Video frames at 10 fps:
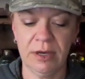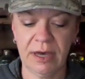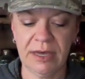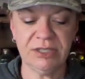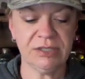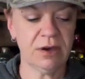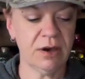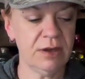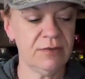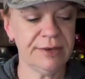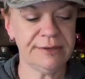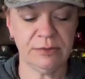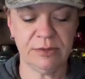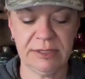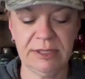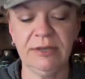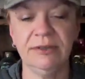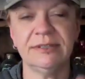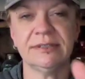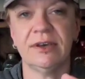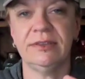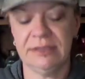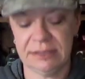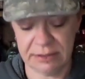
I just got it because it was cute. It's got this